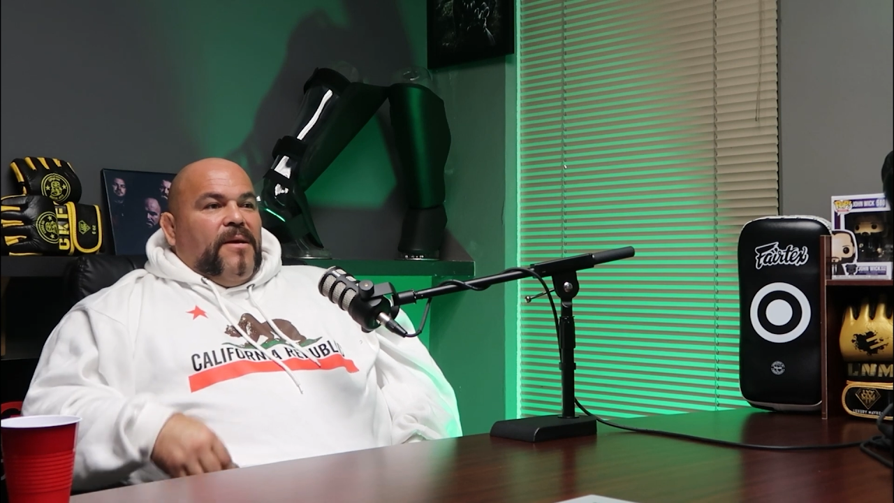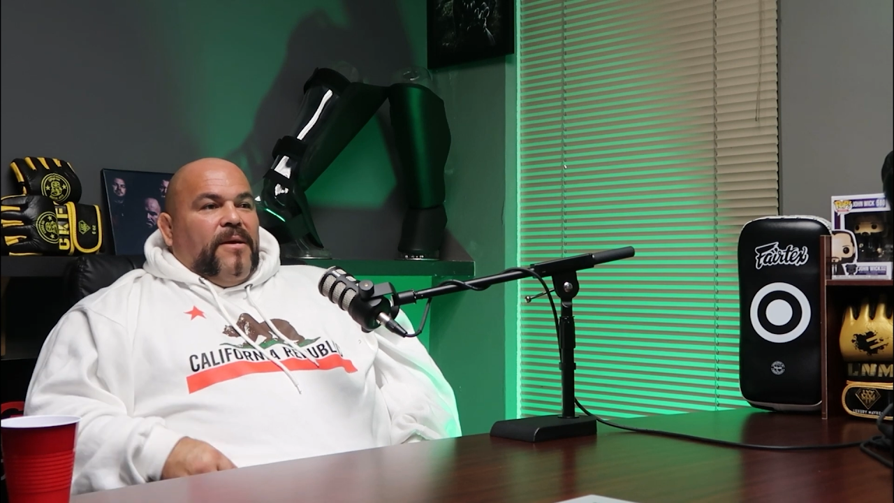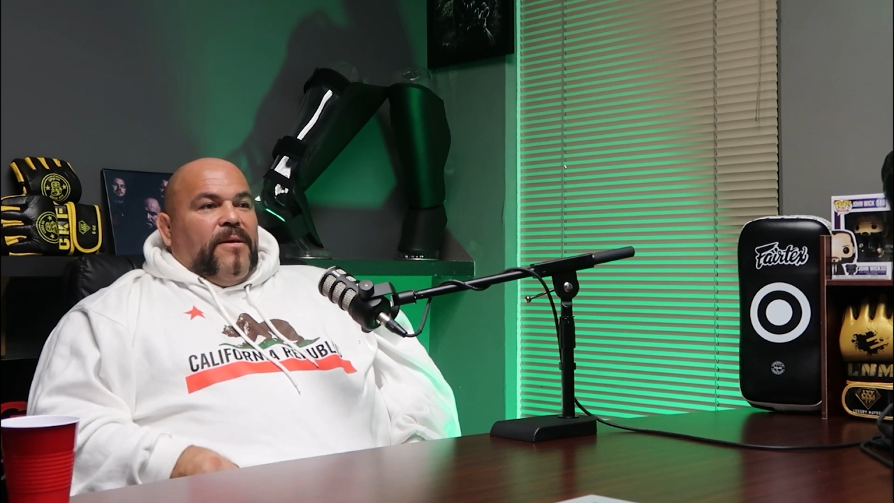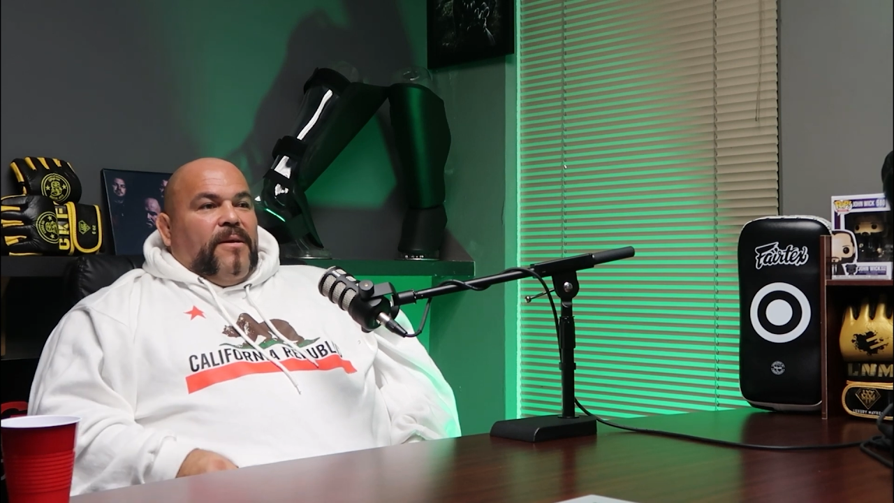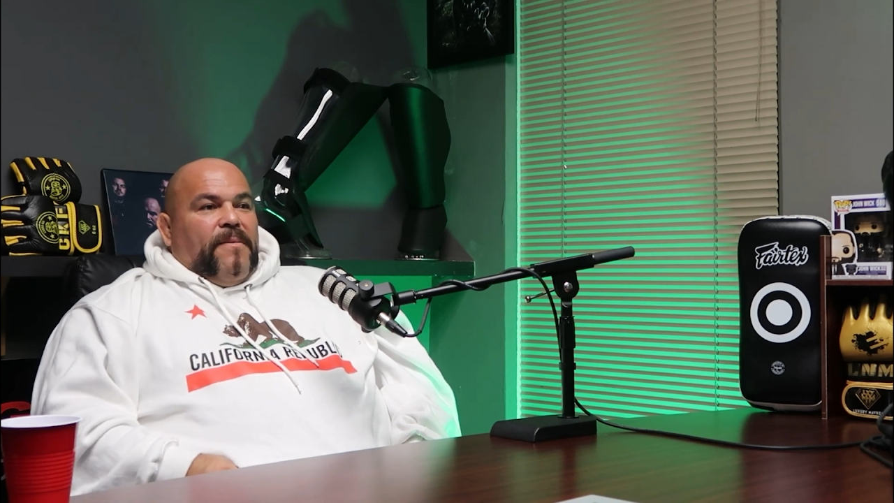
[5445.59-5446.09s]

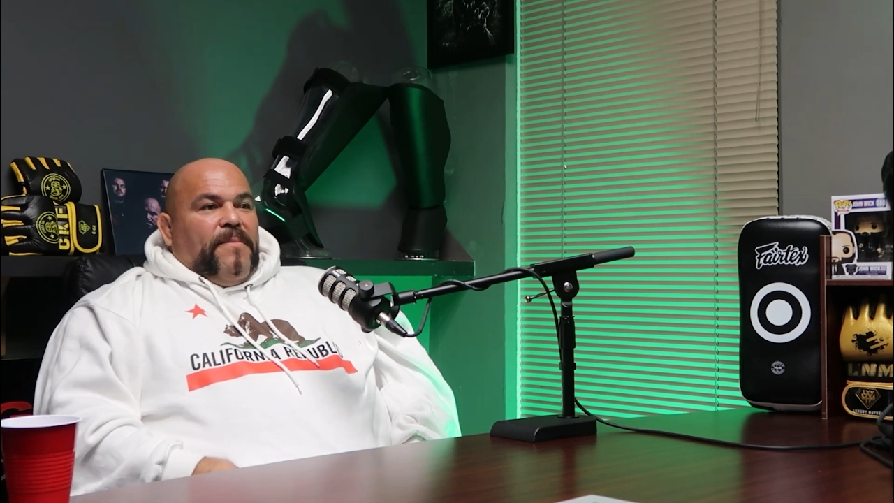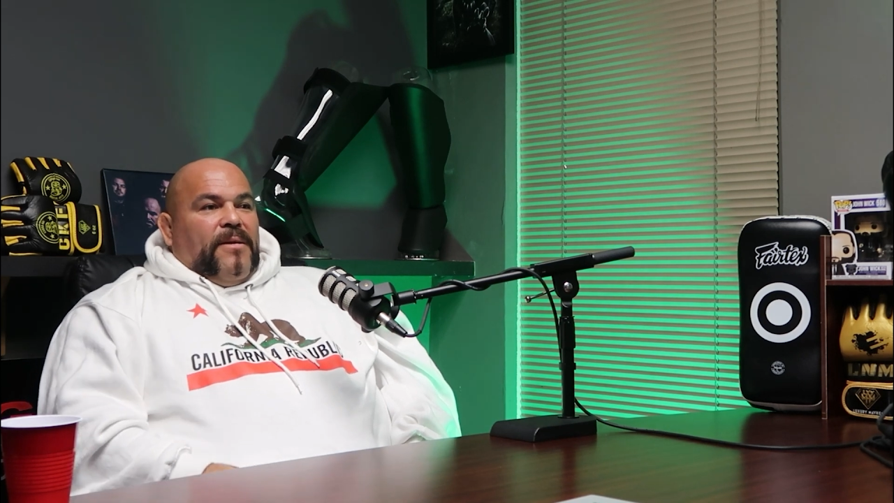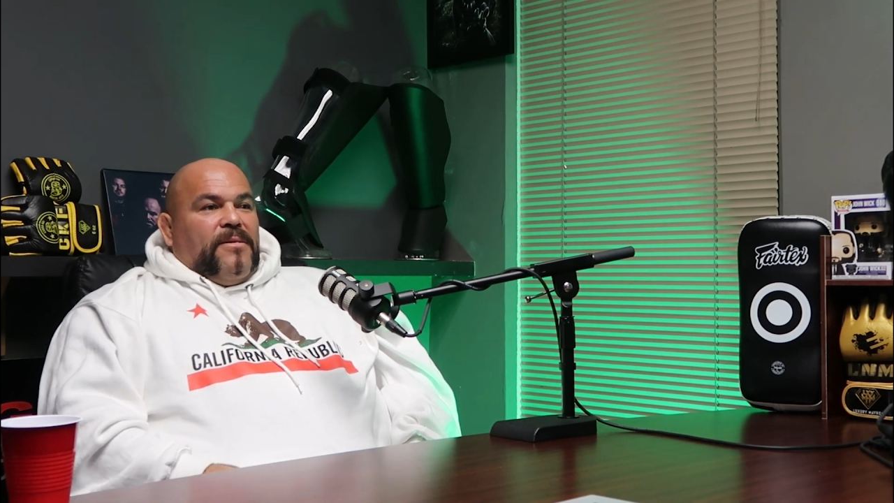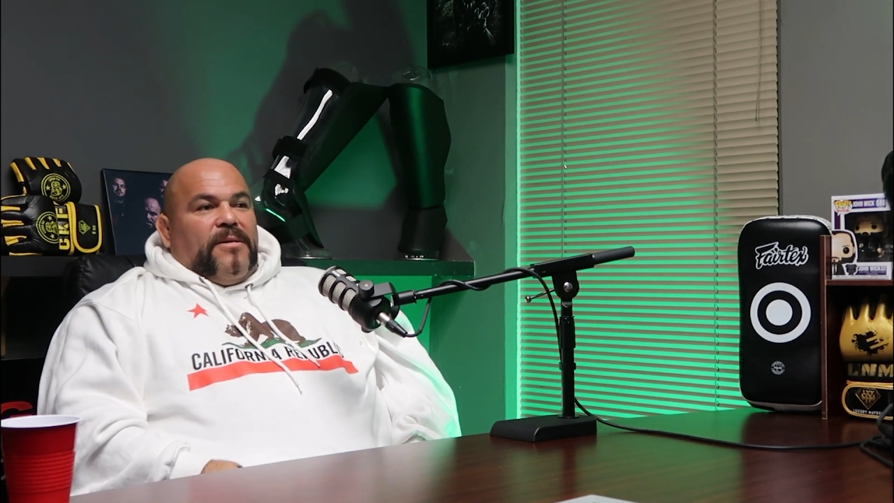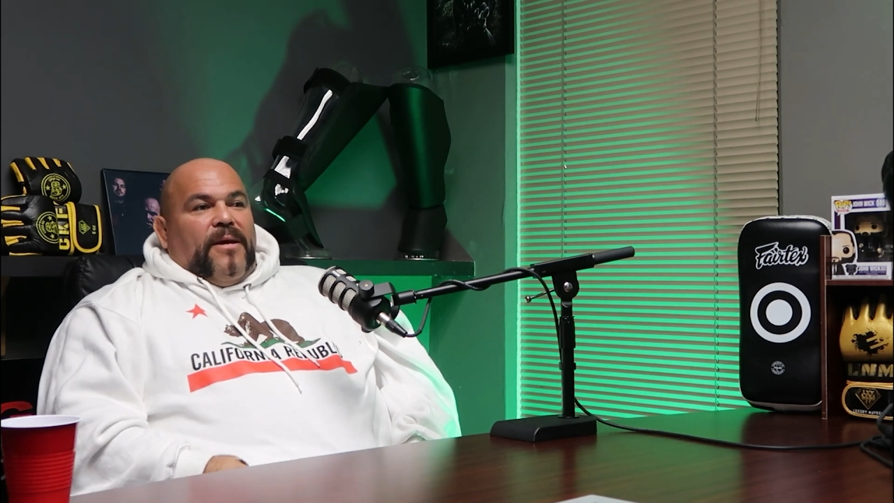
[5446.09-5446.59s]
You know what I mean?
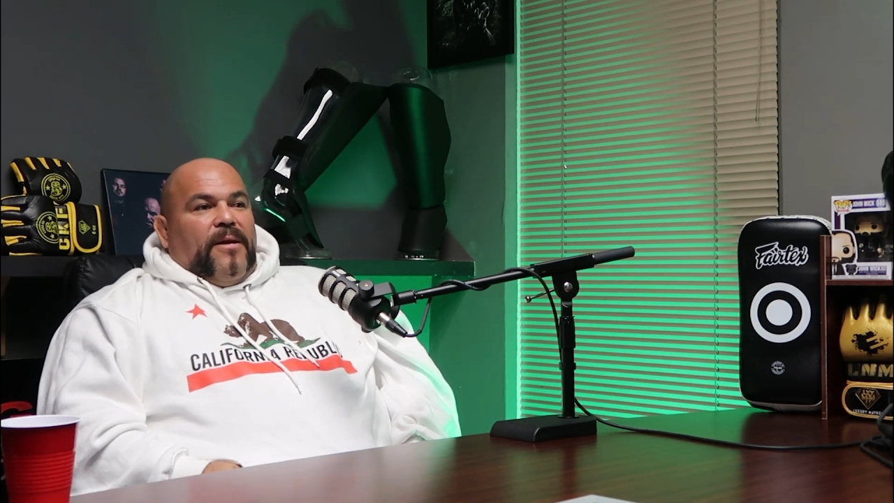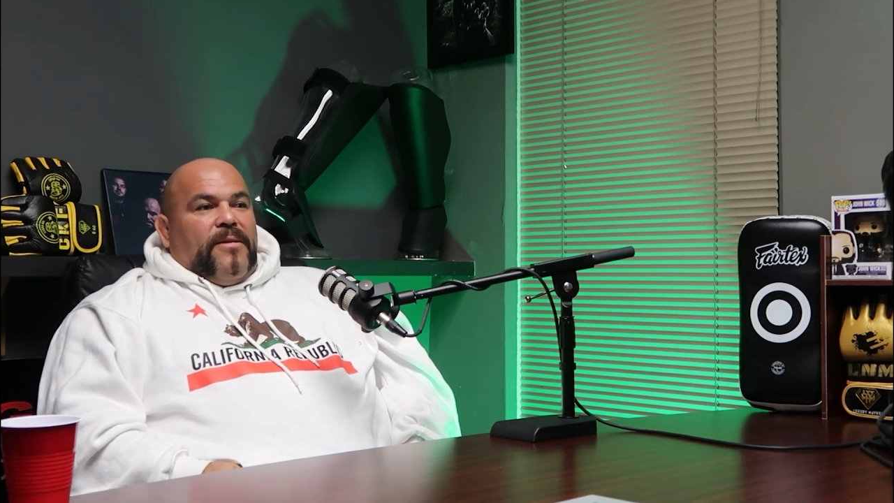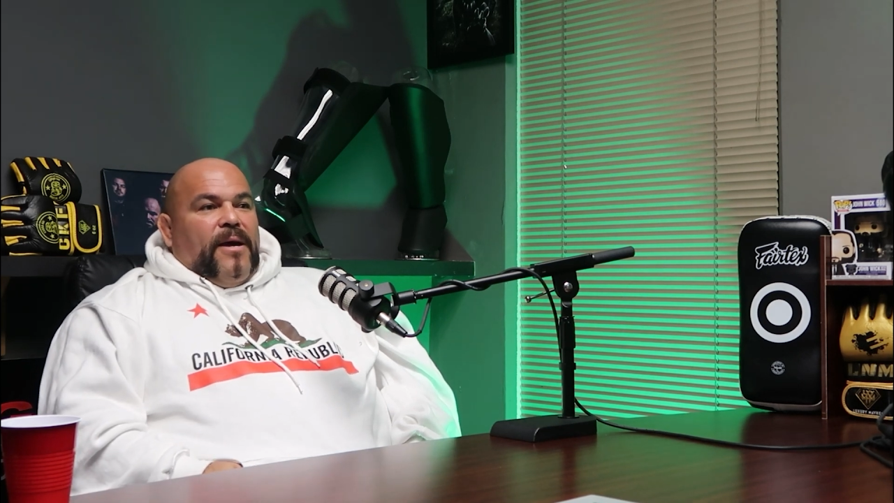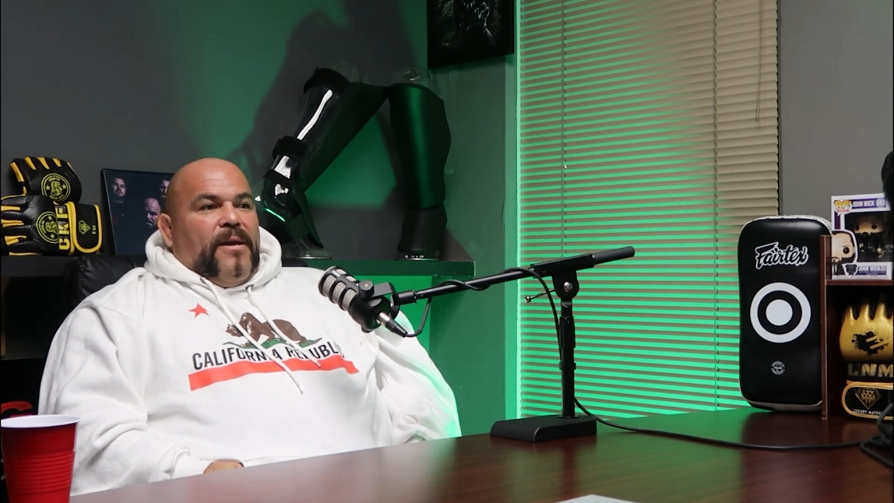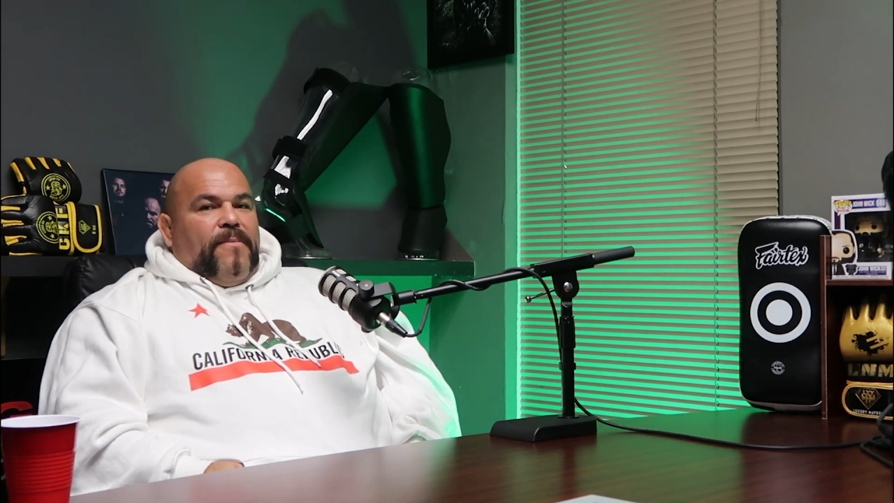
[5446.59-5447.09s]
To get on
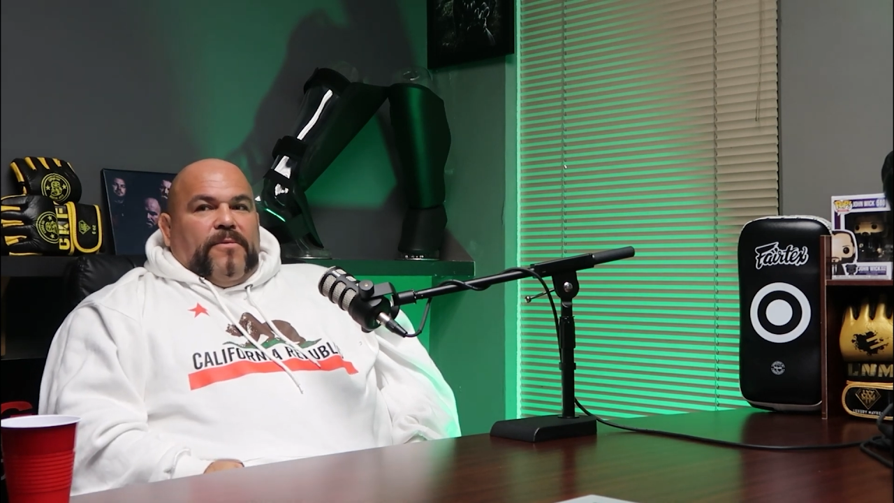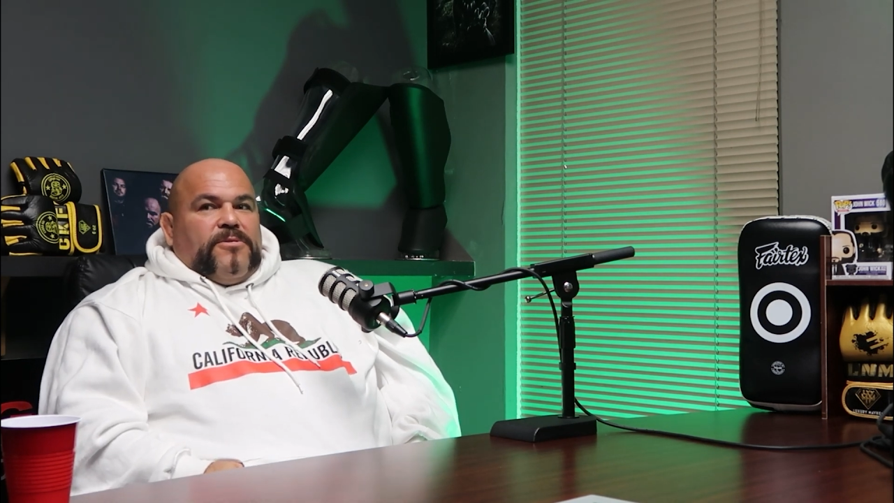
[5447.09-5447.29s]
that level.